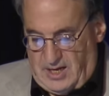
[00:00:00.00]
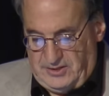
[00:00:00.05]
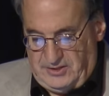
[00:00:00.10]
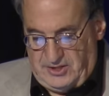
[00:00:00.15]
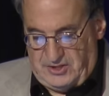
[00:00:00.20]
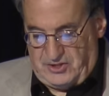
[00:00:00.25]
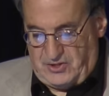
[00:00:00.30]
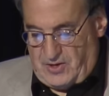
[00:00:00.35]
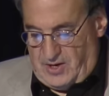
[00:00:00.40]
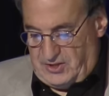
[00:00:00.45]

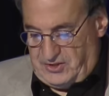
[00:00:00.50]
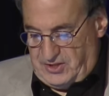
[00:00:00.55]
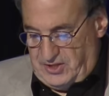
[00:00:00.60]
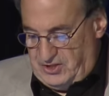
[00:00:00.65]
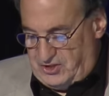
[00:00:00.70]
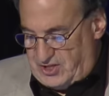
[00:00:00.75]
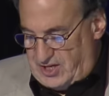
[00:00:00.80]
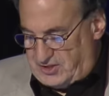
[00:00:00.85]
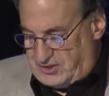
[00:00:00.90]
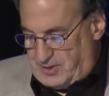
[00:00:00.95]
discuss in
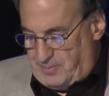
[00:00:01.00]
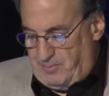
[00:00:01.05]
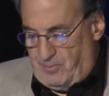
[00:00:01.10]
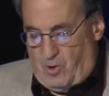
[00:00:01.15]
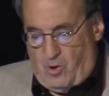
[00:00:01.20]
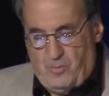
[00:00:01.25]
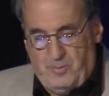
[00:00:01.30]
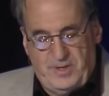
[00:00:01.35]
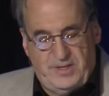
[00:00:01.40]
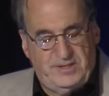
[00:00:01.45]
just a
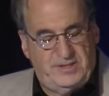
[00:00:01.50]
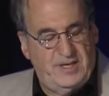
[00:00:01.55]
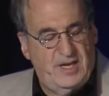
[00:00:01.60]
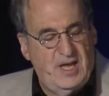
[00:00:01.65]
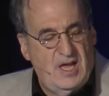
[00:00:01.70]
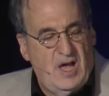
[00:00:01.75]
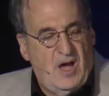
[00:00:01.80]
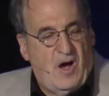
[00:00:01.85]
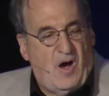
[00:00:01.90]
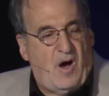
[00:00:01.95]
moment,
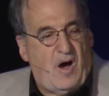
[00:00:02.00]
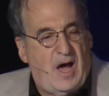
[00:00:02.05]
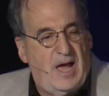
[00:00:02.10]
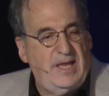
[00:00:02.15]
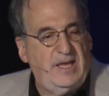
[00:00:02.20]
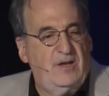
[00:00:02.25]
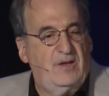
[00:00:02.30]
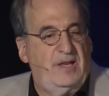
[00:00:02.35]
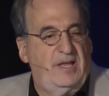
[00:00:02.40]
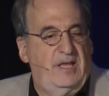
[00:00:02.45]

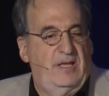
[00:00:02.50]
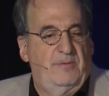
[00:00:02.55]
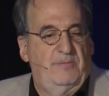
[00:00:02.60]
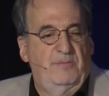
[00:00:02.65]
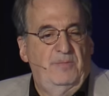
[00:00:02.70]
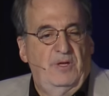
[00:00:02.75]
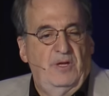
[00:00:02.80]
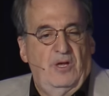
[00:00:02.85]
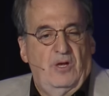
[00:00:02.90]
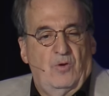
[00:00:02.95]
hired
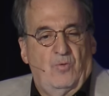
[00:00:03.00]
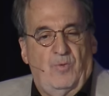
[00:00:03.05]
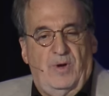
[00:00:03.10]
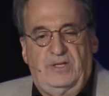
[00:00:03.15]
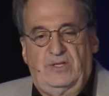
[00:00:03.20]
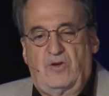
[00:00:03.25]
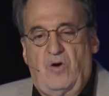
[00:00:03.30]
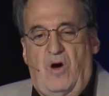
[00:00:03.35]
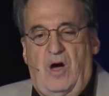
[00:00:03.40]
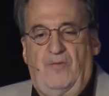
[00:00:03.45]
him
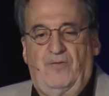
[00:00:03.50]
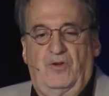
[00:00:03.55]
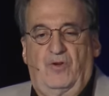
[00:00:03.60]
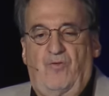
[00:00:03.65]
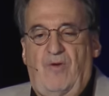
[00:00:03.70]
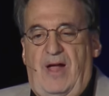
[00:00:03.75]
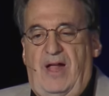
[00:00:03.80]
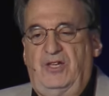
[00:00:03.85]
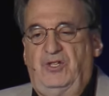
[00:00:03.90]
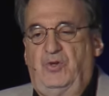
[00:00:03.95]
when Carver
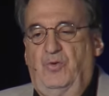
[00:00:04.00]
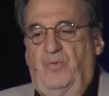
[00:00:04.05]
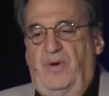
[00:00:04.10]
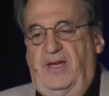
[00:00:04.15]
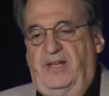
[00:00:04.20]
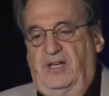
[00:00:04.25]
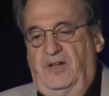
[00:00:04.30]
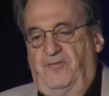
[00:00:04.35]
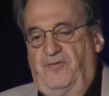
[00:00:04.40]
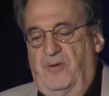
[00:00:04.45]

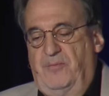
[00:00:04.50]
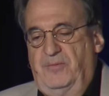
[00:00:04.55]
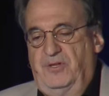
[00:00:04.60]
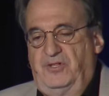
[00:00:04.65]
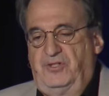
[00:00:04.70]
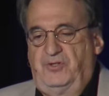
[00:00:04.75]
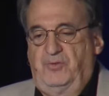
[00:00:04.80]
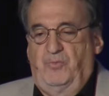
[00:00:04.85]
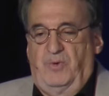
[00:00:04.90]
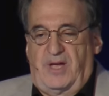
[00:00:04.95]
graduated
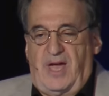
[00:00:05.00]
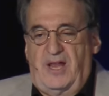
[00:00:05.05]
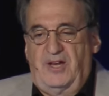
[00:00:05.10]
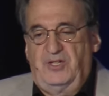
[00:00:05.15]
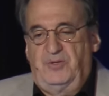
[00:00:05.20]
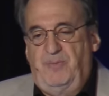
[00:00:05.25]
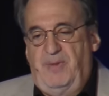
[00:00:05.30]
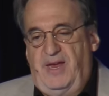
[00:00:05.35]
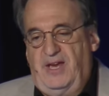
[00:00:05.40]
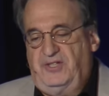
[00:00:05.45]
got
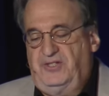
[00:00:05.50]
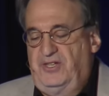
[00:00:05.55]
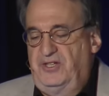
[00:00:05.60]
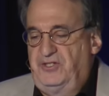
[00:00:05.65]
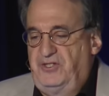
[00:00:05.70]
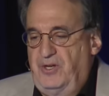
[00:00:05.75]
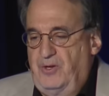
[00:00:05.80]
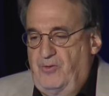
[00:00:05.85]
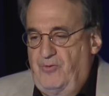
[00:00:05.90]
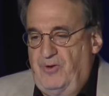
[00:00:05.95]
his
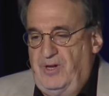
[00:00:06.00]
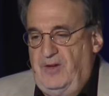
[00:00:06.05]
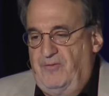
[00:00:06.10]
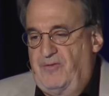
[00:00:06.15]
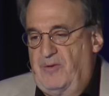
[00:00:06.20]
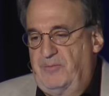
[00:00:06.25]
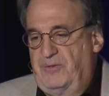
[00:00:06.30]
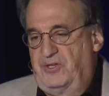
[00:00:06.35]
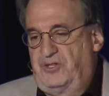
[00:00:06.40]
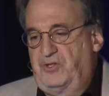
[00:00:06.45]
master's degree
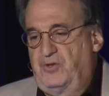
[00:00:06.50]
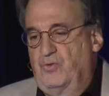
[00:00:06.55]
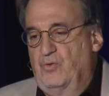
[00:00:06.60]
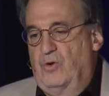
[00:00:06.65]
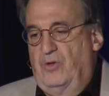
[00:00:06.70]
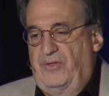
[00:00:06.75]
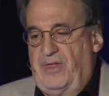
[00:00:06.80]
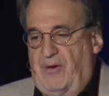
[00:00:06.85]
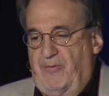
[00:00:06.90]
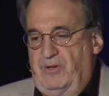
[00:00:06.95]
from the
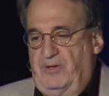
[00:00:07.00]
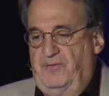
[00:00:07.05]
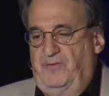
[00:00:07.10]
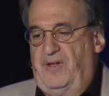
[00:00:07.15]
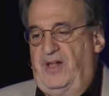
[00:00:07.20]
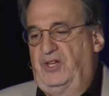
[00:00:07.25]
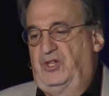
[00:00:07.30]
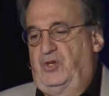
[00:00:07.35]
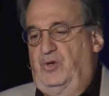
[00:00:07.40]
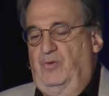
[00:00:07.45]
school that would
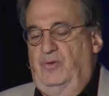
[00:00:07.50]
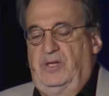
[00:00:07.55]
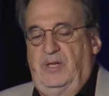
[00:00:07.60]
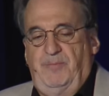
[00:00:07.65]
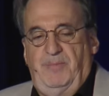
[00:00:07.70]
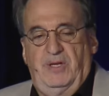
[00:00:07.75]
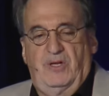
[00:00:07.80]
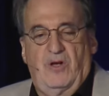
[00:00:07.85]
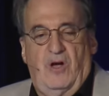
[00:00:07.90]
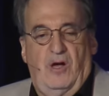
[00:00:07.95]
eventually
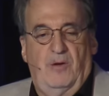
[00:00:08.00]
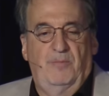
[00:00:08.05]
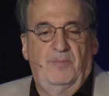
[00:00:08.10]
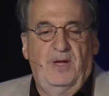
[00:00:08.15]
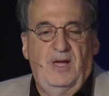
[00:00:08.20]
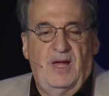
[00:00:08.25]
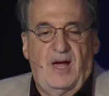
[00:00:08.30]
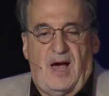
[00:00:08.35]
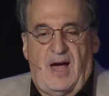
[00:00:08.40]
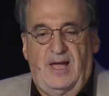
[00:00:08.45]
become
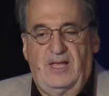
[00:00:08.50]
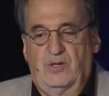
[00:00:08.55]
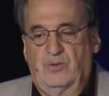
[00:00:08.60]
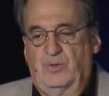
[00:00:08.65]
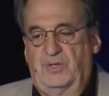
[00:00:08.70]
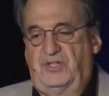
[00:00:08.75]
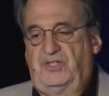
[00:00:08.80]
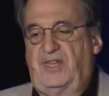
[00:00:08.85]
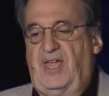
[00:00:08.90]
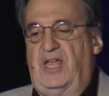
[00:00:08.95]

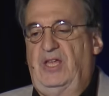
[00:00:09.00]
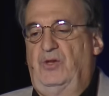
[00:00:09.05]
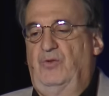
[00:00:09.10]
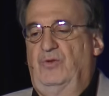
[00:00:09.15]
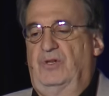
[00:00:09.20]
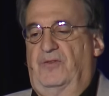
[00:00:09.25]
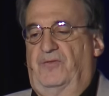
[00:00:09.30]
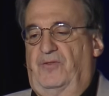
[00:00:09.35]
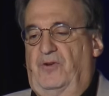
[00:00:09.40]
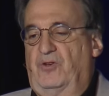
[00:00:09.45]
Iowa State
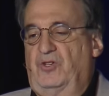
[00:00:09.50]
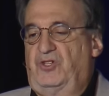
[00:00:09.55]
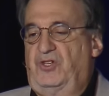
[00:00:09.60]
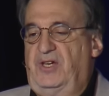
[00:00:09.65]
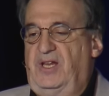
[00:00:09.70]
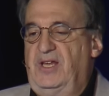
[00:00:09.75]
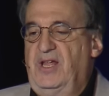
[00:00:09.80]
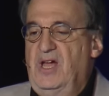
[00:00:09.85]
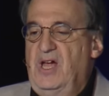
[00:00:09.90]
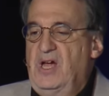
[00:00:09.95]

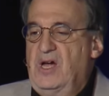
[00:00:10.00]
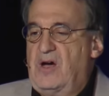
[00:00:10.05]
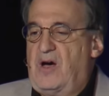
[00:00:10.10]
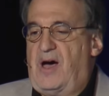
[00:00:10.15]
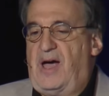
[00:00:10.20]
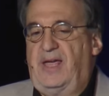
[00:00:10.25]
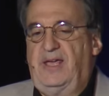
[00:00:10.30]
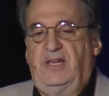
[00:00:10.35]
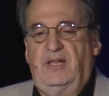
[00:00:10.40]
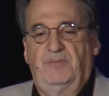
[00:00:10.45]
University,
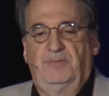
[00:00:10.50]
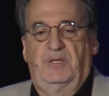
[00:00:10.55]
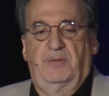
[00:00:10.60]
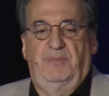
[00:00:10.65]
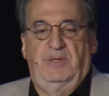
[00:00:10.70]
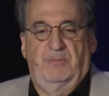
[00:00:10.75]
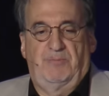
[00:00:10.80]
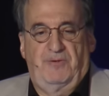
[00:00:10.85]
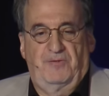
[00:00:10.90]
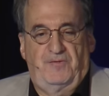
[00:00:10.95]
hired him to
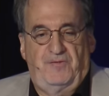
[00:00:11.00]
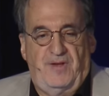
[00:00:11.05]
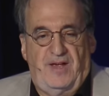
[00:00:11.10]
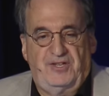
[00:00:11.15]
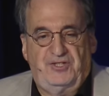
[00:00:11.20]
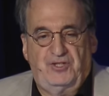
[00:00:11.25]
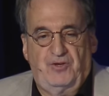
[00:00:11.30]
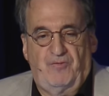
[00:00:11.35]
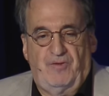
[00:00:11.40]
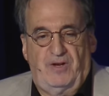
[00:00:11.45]
be a
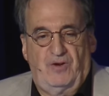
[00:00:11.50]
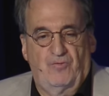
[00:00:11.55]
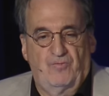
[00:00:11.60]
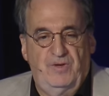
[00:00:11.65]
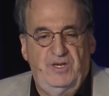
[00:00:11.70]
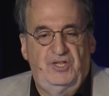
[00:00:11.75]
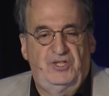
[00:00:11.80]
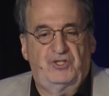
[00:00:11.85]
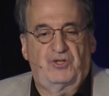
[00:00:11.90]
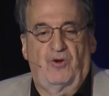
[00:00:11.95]
professor and a
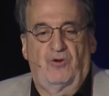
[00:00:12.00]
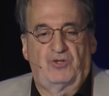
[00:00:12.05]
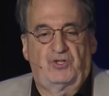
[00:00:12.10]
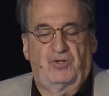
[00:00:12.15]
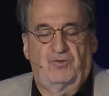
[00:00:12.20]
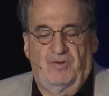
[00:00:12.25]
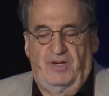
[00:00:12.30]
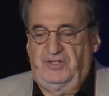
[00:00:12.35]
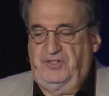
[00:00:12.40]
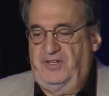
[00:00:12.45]

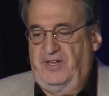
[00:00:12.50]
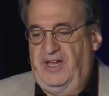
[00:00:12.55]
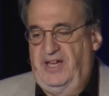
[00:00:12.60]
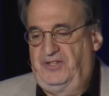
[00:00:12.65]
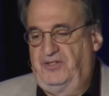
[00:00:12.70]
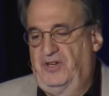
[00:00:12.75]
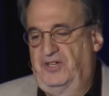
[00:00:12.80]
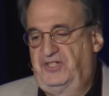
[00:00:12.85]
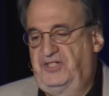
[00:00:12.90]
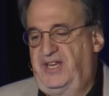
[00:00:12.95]
researcher
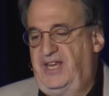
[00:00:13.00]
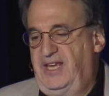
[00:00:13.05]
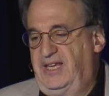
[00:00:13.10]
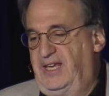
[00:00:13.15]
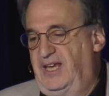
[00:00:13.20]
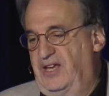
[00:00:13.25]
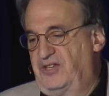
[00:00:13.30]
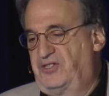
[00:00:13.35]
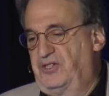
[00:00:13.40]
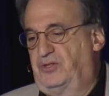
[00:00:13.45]
at
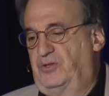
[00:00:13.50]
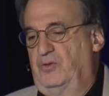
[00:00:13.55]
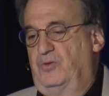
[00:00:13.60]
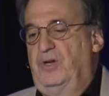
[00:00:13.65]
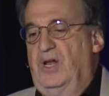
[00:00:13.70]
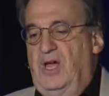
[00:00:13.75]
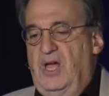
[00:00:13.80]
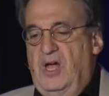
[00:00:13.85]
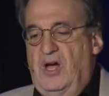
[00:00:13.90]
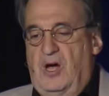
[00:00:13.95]
Tuskegee
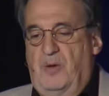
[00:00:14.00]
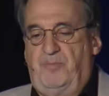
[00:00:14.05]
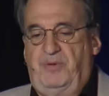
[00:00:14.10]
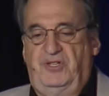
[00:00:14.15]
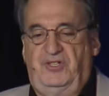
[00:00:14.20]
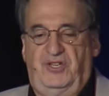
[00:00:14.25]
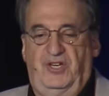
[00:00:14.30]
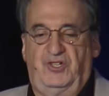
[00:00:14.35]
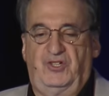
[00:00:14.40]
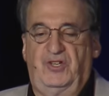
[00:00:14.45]
Institute, a
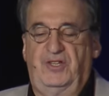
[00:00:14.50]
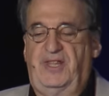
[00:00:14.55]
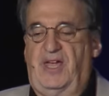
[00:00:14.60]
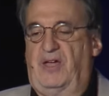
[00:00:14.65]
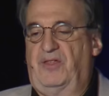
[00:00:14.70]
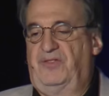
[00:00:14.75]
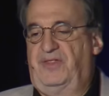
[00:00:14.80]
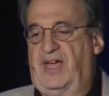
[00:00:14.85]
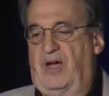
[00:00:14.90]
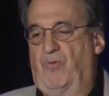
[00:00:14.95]
position
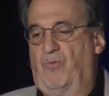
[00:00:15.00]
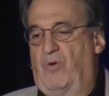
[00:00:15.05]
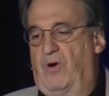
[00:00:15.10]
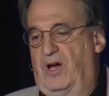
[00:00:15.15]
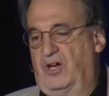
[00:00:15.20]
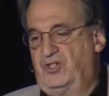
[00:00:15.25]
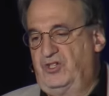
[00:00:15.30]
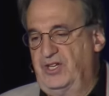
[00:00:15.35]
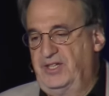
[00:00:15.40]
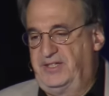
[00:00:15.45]
that
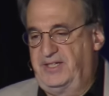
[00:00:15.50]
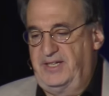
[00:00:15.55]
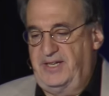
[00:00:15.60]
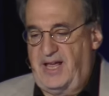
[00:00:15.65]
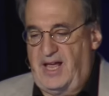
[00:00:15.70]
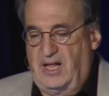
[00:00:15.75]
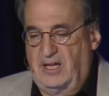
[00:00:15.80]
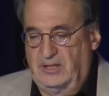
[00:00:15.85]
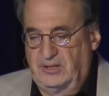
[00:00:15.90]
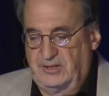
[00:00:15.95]
Washington
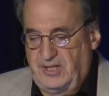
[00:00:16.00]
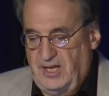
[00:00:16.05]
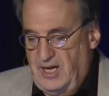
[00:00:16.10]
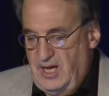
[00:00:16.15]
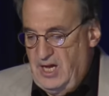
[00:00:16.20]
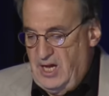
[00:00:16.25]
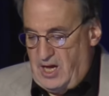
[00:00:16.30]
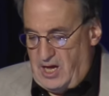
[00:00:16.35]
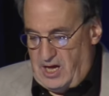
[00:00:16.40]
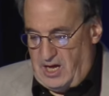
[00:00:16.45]
held
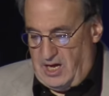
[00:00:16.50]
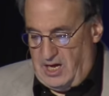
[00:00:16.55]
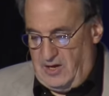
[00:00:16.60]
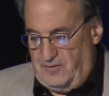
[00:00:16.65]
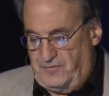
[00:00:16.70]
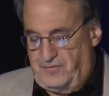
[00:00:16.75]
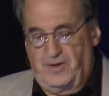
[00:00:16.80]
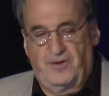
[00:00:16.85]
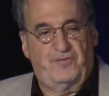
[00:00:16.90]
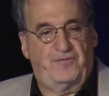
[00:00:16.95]

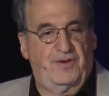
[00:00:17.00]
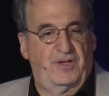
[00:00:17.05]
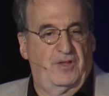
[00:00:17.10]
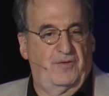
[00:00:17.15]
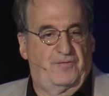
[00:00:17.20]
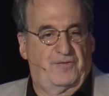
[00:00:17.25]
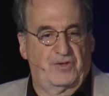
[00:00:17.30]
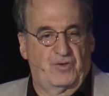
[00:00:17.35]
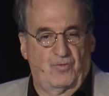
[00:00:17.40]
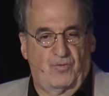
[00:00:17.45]

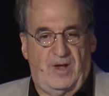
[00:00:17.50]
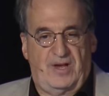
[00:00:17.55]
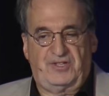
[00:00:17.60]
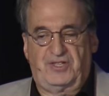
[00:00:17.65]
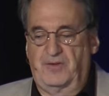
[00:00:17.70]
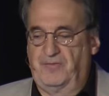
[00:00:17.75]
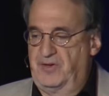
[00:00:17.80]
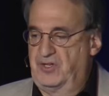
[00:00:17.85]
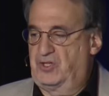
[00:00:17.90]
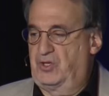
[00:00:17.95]
for the
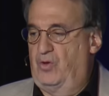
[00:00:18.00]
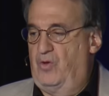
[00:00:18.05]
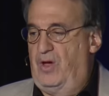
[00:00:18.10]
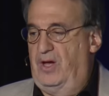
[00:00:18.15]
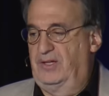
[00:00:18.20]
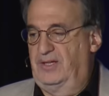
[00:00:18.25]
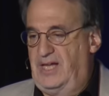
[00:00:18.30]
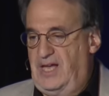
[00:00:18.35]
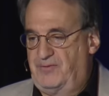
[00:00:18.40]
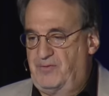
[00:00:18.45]
rest of his
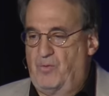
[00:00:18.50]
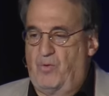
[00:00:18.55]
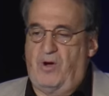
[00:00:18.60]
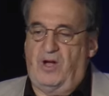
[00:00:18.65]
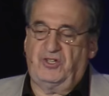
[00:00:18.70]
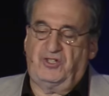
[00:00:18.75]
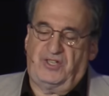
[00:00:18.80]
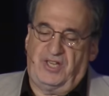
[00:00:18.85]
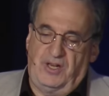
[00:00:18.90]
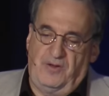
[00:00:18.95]
long life. And
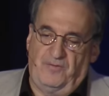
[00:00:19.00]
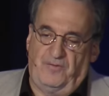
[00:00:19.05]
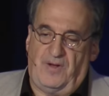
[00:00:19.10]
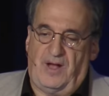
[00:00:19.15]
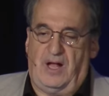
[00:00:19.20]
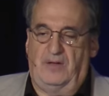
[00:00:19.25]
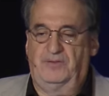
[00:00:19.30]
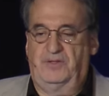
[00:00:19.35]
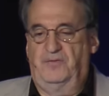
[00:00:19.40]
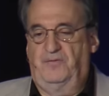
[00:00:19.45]
Washington
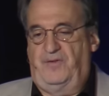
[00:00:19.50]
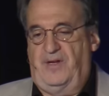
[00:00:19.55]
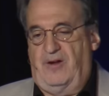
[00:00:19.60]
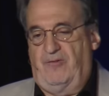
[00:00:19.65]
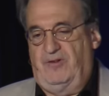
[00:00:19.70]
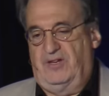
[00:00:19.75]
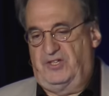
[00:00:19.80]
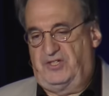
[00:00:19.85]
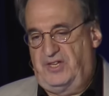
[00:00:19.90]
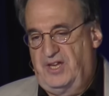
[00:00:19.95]
involved in
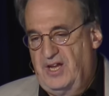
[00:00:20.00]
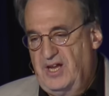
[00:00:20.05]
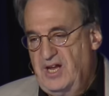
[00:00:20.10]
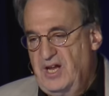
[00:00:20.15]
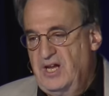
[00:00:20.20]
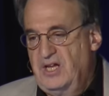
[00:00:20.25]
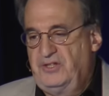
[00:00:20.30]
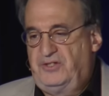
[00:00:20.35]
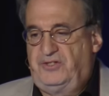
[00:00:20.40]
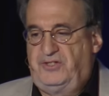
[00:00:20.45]
various
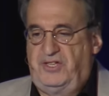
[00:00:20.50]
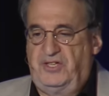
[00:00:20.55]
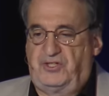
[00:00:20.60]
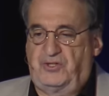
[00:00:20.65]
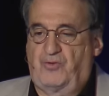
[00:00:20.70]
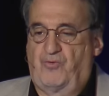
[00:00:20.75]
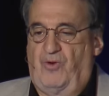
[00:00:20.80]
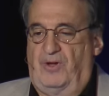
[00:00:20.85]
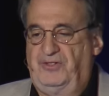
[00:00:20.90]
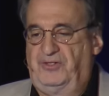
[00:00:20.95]

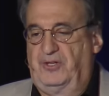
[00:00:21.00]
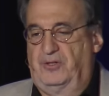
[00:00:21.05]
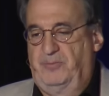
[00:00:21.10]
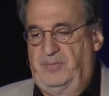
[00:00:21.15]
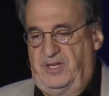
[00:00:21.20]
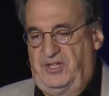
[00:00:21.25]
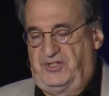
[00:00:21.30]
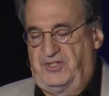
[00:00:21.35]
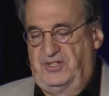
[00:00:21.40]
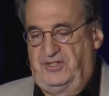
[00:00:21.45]

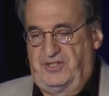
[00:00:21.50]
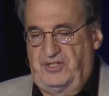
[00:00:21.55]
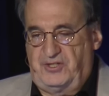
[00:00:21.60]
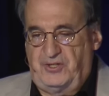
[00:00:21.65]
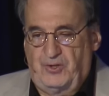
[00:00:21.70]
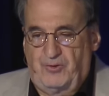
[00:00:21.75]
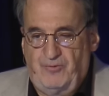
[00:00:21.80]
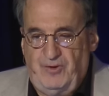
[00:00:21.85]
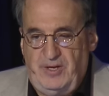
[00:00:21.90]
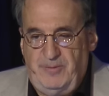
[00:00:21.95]
disgruntlements and
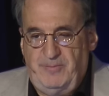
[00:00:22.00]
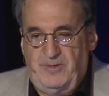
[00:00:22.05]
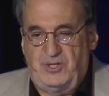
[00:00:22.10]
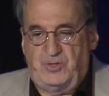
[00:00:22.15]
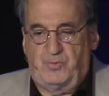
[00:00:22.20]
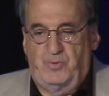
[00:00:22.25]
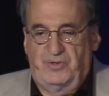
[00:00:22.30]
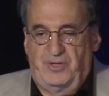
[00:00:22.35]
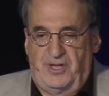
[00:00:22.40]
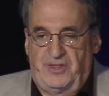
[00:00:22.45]

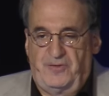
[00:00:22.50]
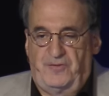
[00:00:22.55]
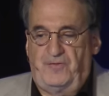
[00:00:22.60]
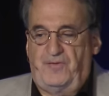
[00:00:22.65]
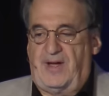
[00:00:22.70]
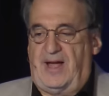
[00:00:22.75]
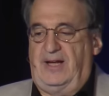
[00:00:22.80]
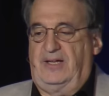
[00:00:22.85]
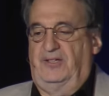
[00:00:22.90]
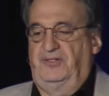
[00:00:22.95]
disagreements with other
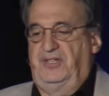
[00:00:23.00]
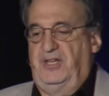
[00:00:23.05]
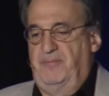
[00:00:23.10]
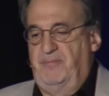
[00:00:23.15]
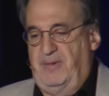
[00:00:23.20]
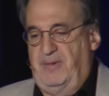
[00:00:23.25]
faculty